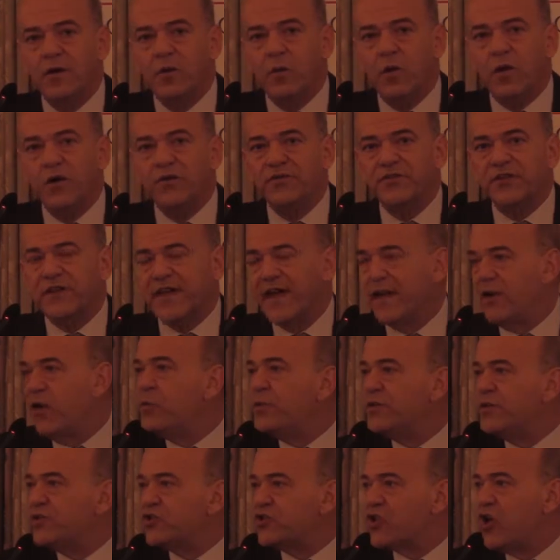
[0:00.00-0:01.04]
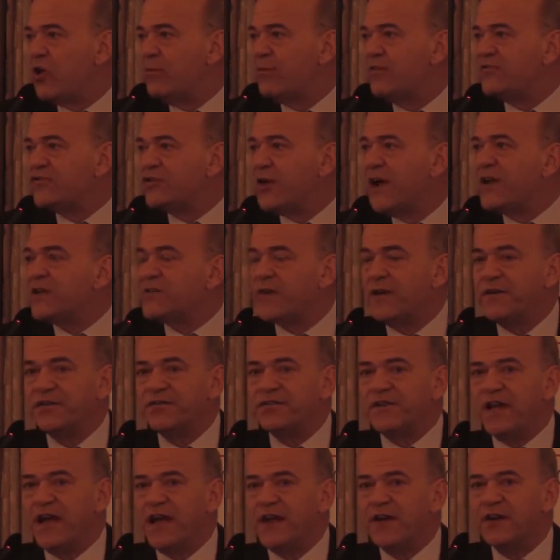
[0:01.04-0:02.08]
was get on with the job of trying to
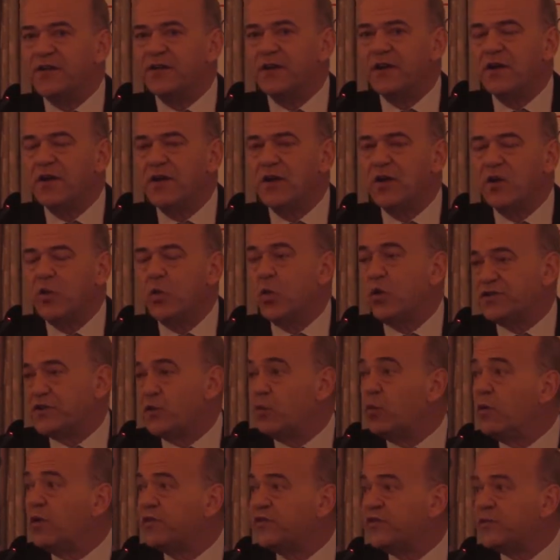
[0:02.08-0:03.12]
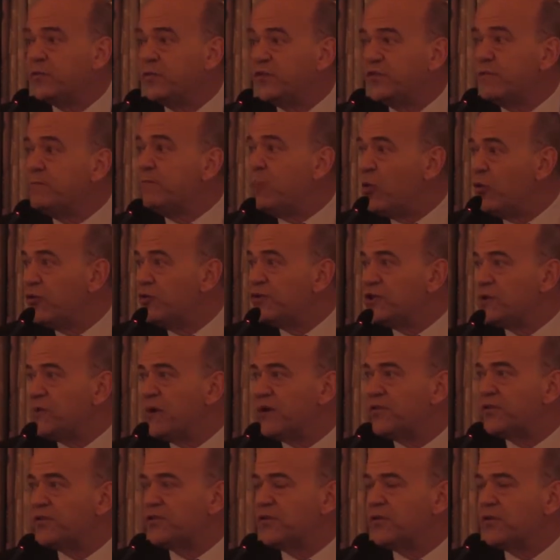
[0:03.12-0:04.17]
understand what it was that was important to
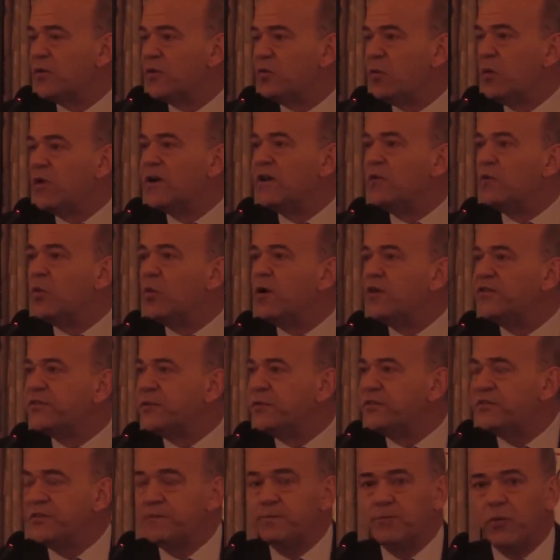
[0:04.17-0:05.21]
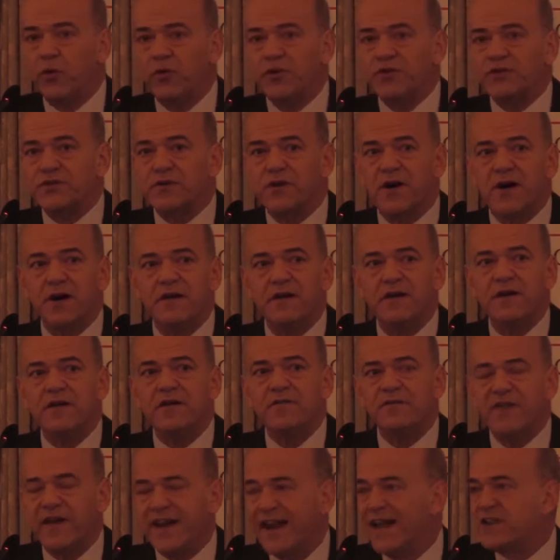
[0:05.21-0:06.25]
us, what it was that was important to our
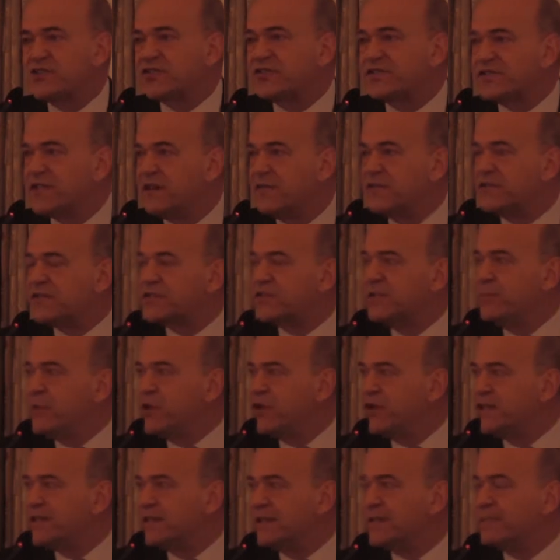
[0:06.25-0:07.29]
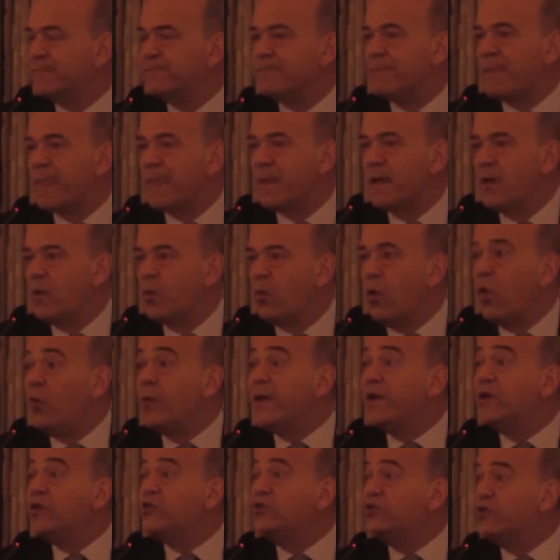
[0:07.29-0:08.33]
financial services community, what
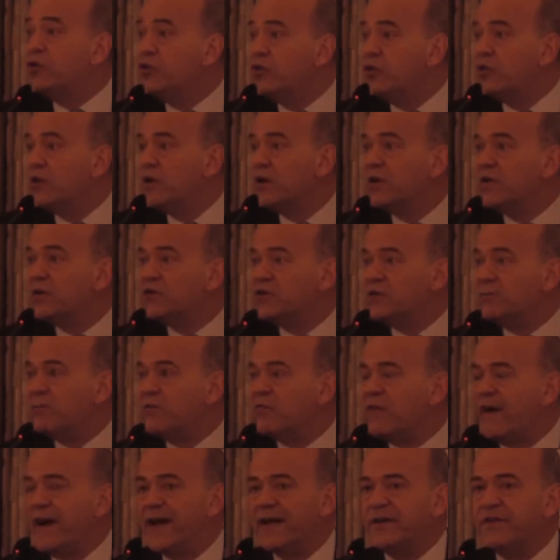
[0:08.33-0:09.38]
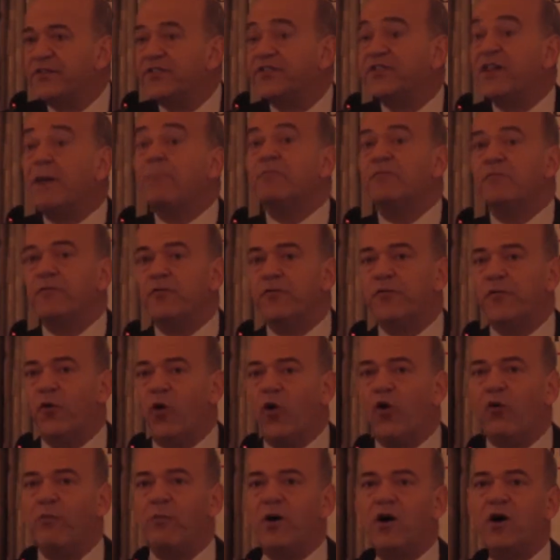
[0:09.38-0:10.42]
we could do to provide some
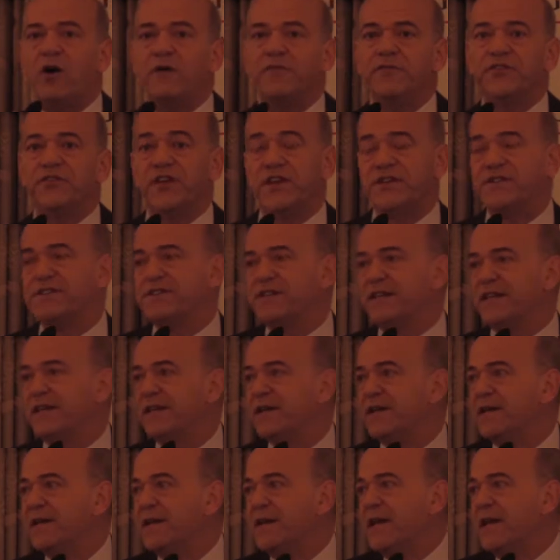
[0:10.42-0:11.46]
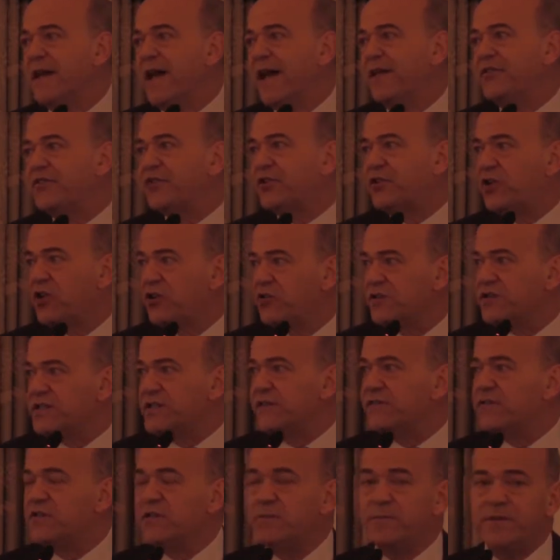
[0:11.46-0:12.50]
form of certainty and security
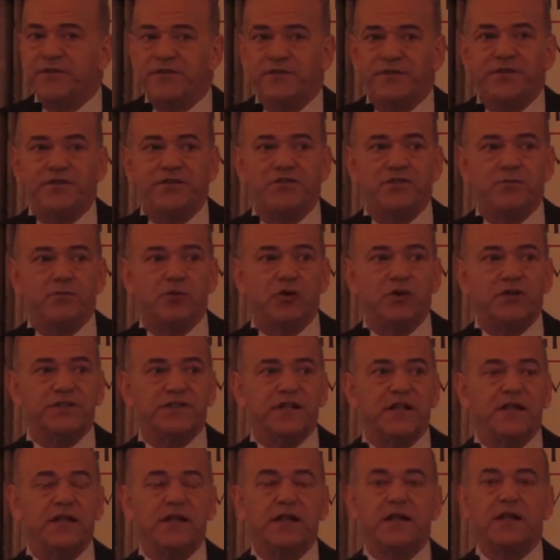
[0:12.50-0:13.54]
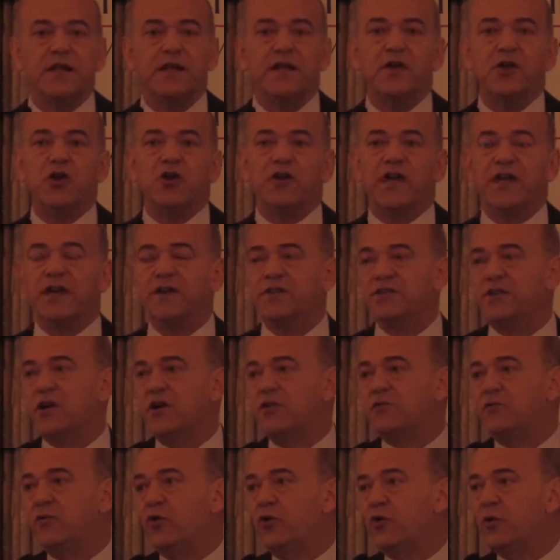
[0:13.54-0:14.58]
to the business of Gibraltar looking to
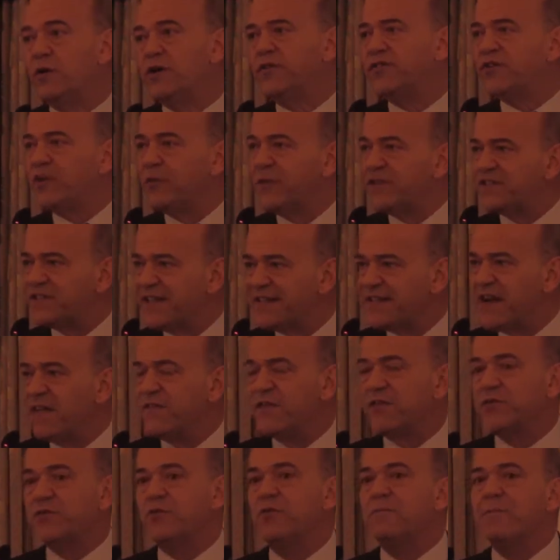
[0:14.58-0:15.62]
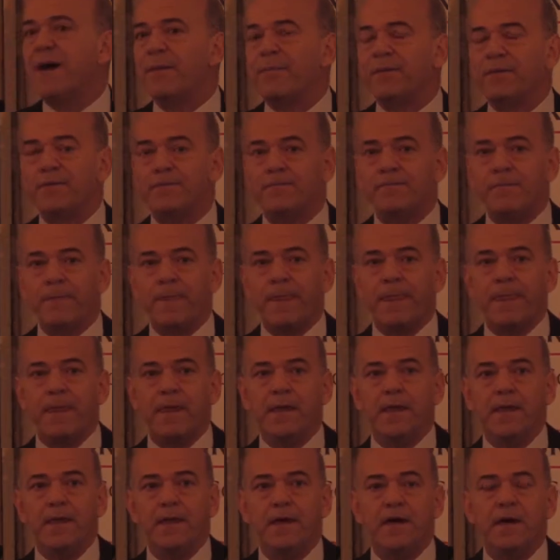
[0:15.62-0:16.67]
go forward. And so we set out this roadmap
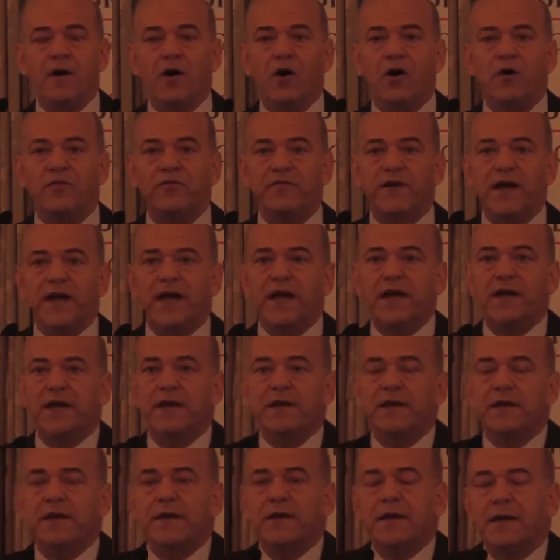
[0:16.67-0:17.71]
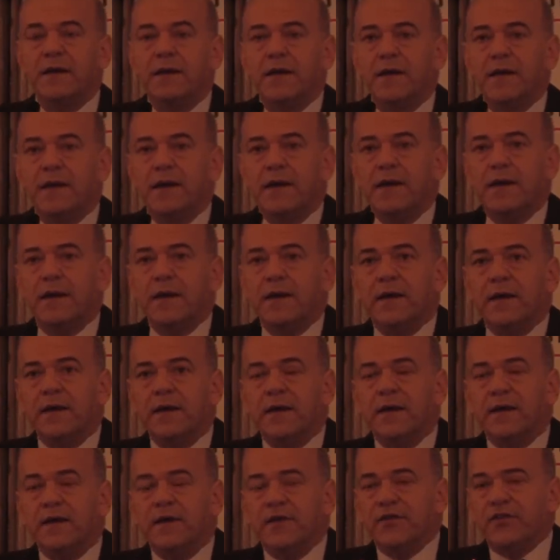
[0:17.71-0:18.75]
of a
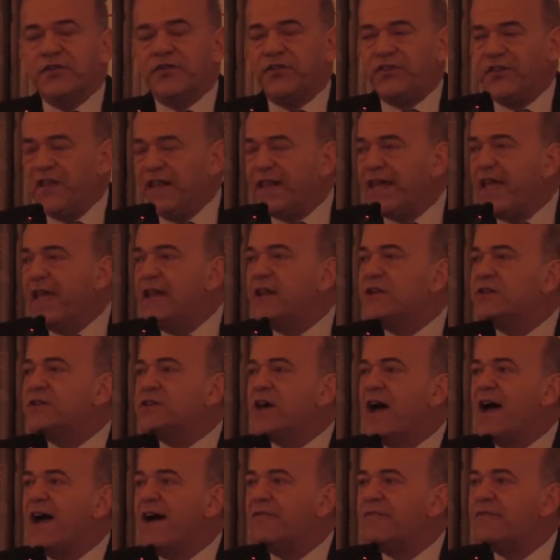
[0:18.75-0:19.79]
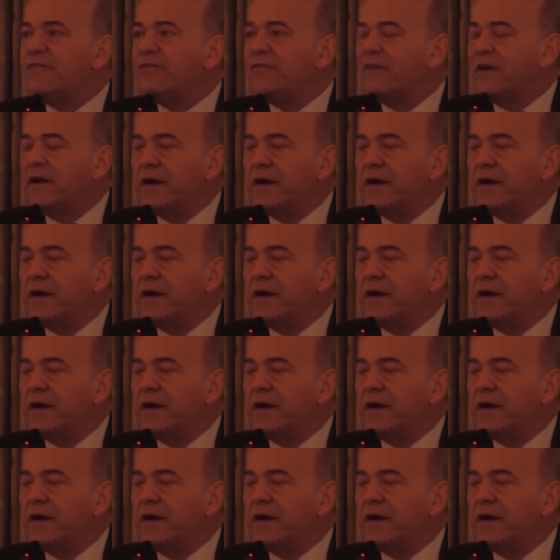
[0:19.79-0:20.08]
seeking to have